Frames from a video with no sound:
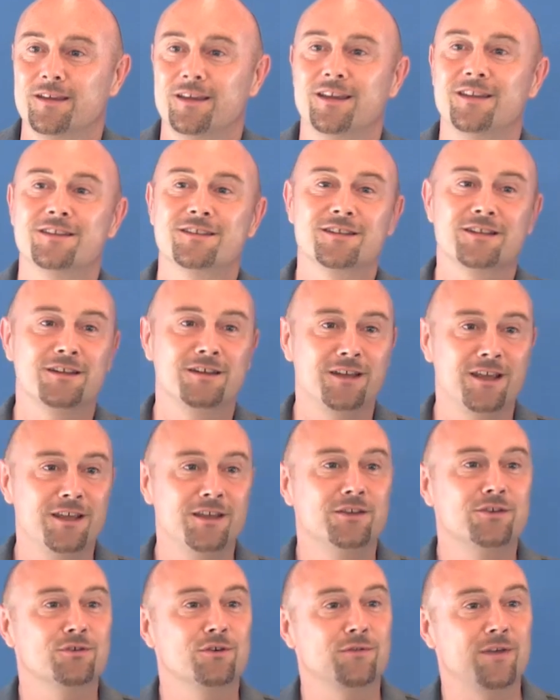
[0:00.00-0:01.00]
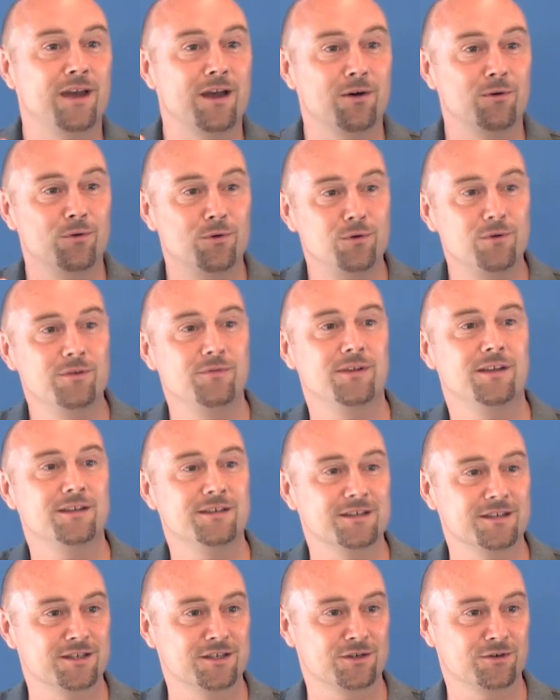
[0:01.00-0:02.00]
into the nature of how all of
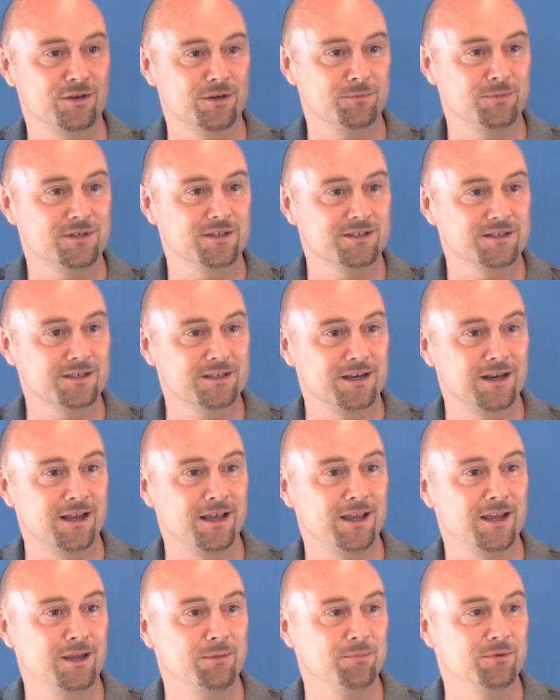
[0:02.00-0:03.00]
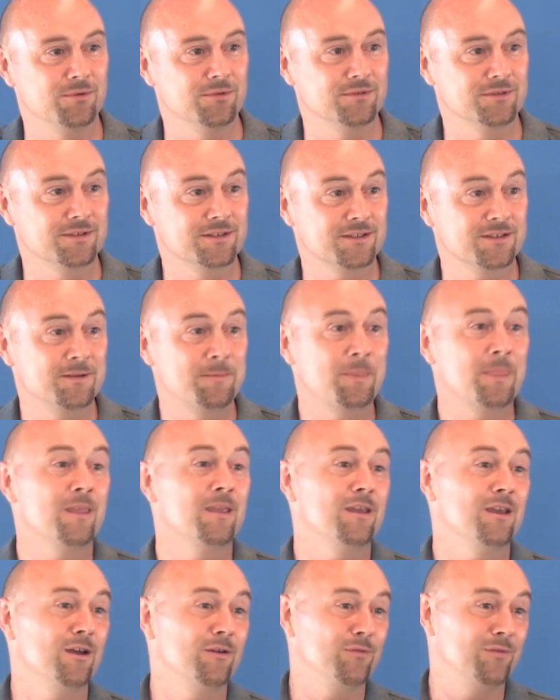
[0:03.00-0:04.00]
these descriptions and labels
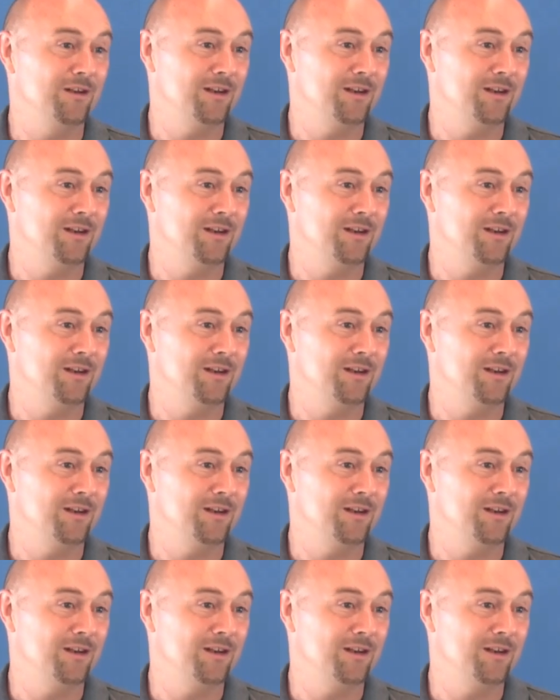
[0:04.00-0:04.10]
have